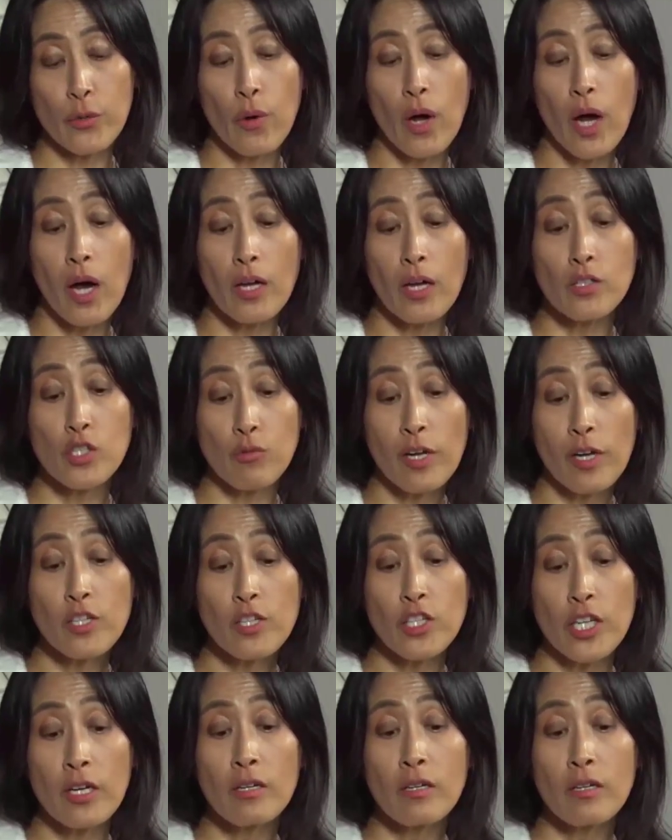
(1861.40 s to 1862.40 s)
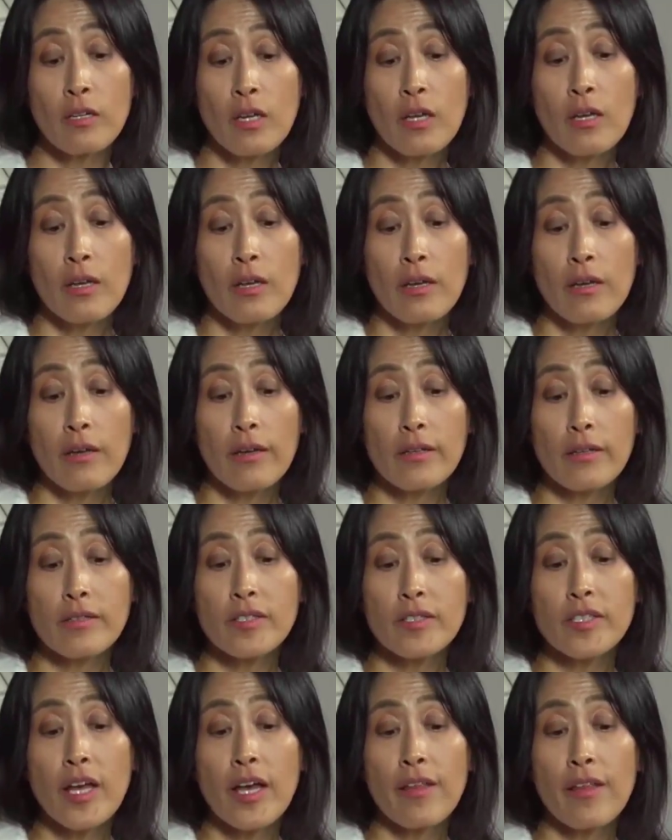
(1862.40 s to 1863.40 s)
to uh, Russia,
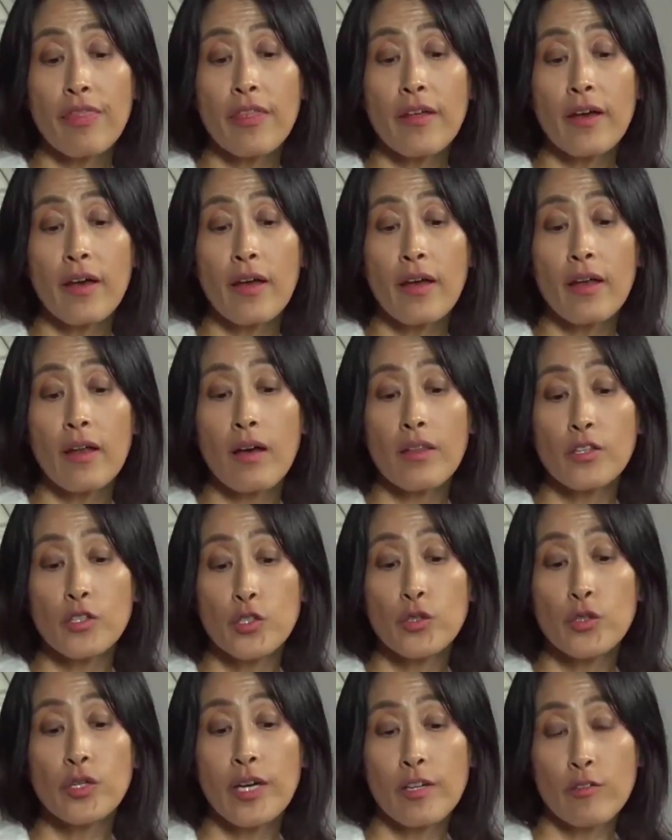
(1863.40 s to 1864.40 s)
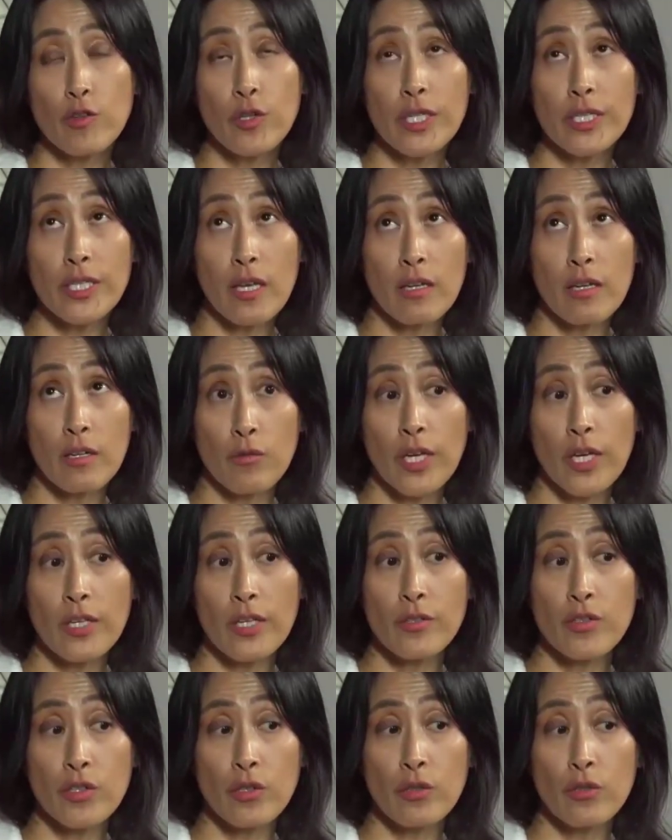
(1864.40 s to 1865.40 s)
it said that uh, the two countries had
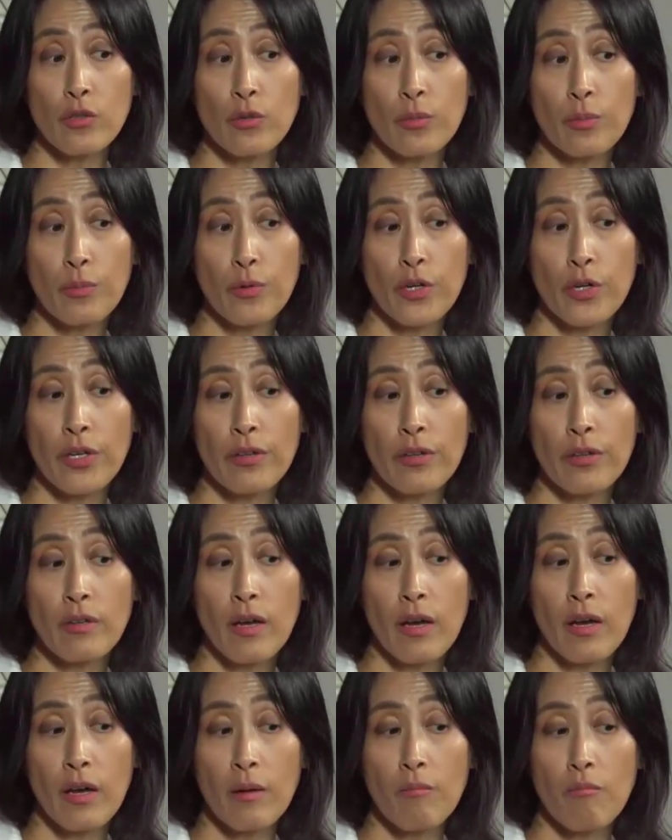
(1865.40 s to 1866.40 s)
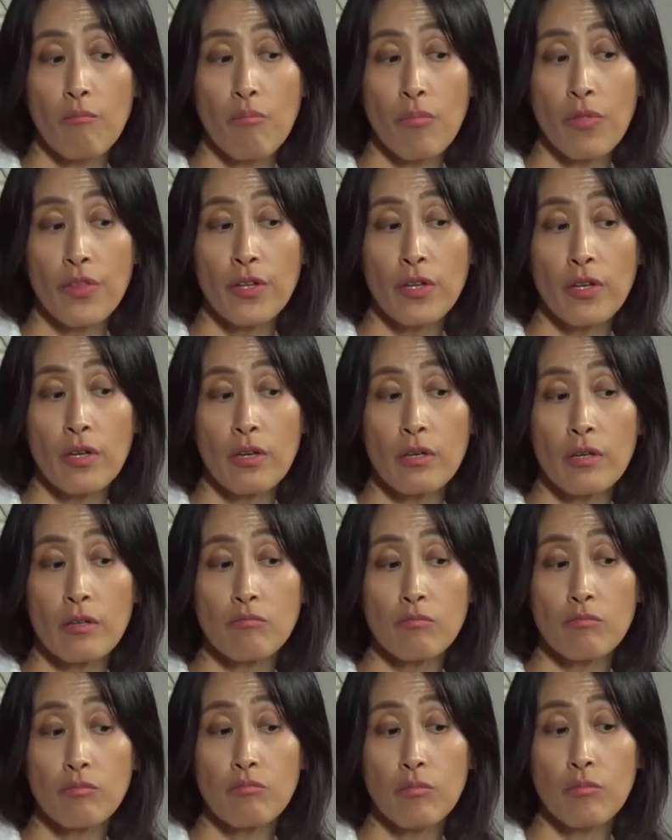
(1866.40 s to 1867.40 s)
agreed to put um,
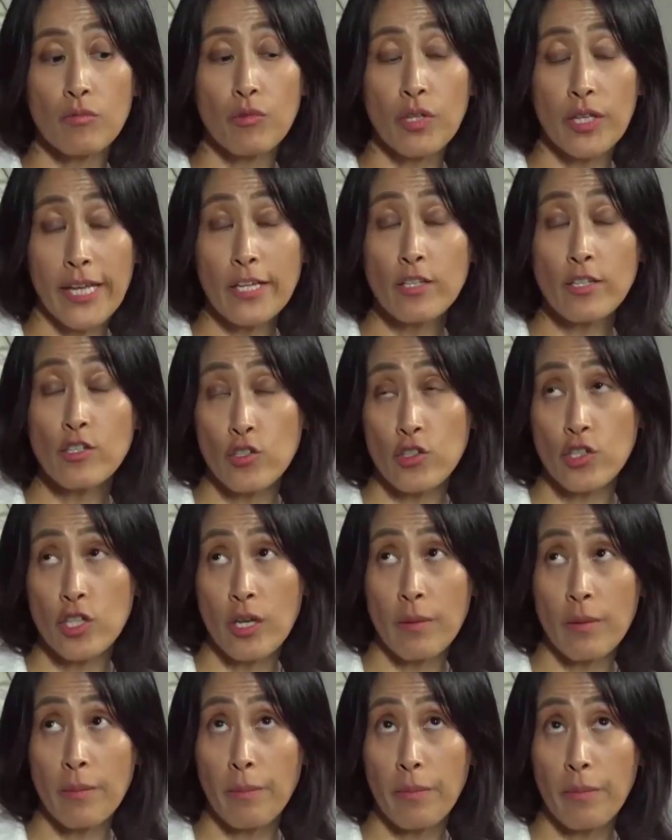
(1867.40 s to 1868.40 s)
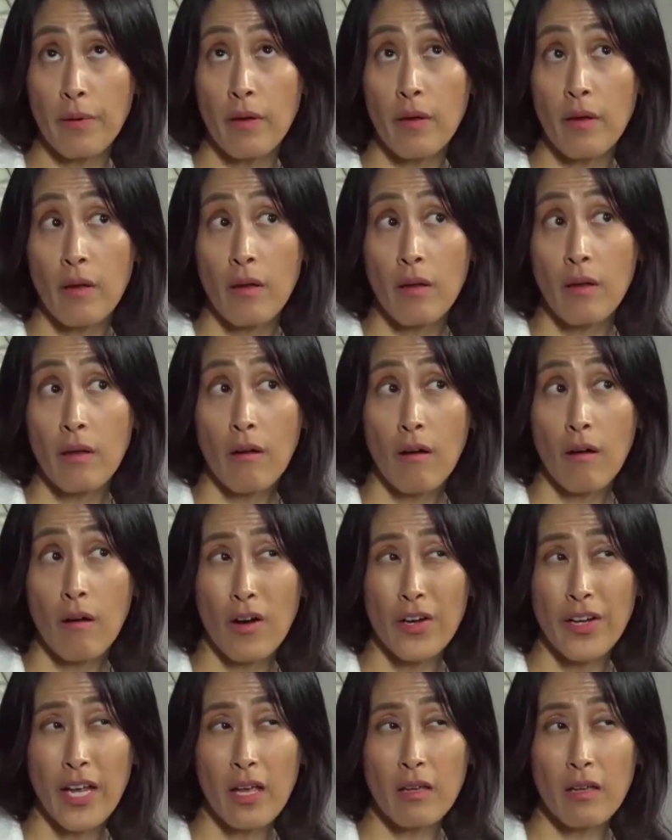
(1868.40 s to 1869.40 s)
the relationship
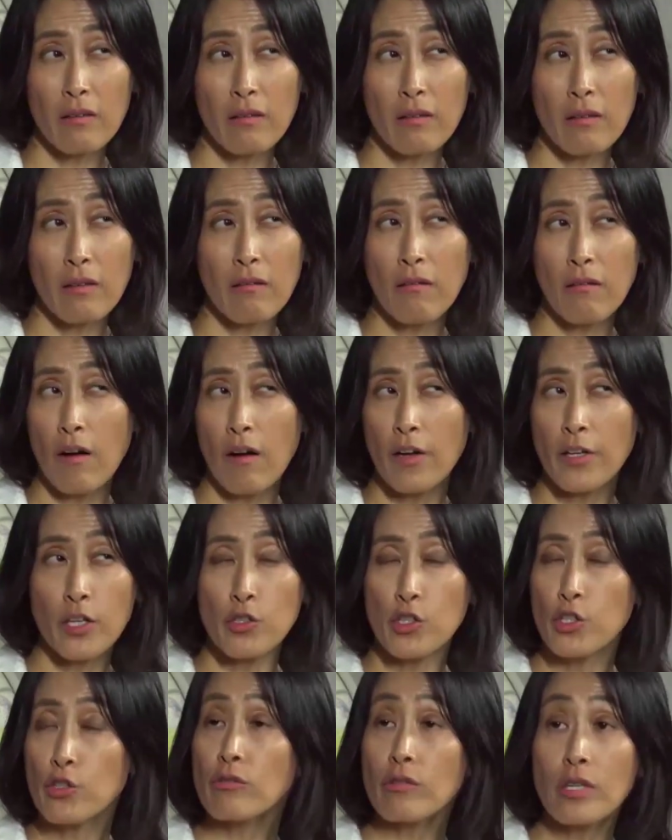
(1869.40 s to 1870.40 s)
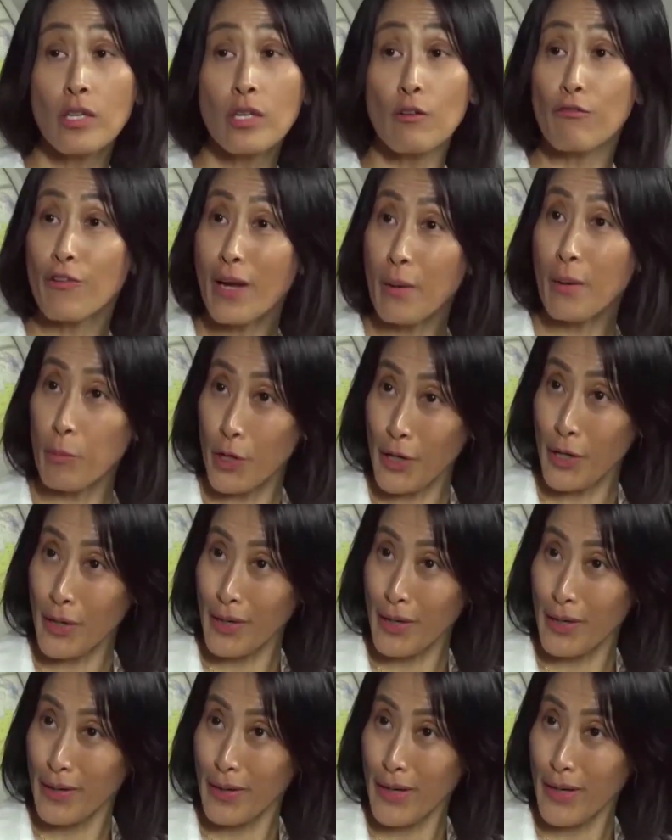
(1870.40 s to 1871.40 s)
on a legal, on a new legal
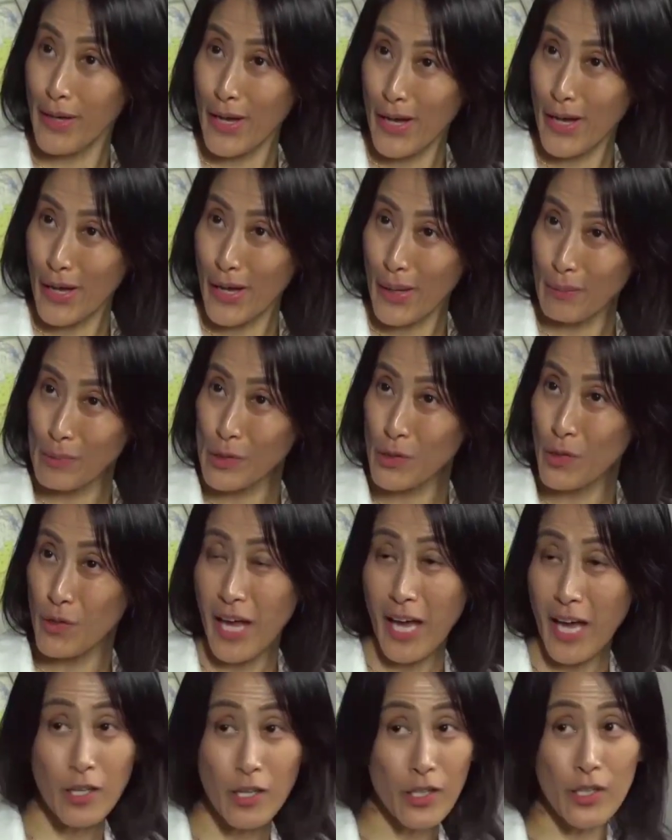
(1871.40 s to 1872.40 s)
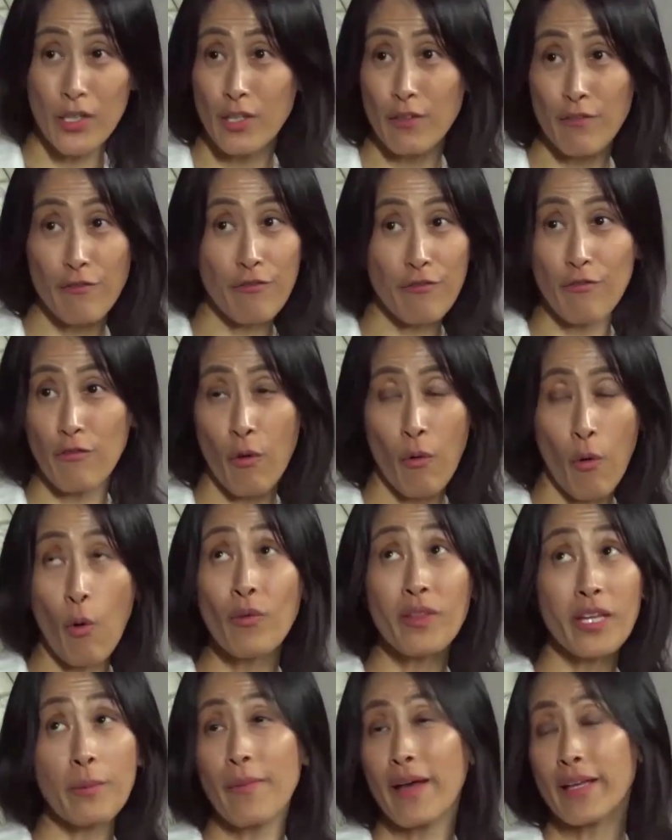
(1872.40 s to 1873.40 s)
framework. Yeah. Um, so that could have
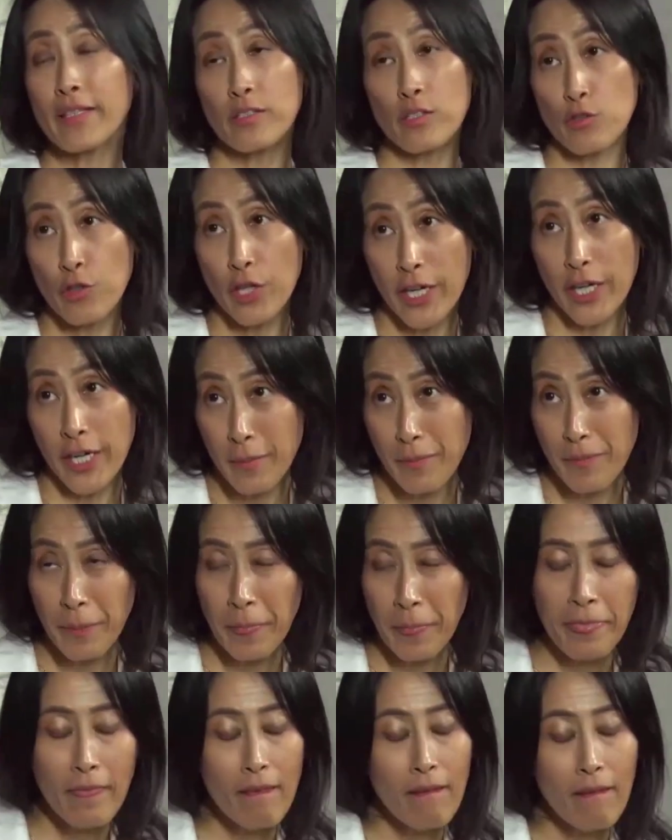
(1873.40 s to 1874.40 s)
only meant a treaty.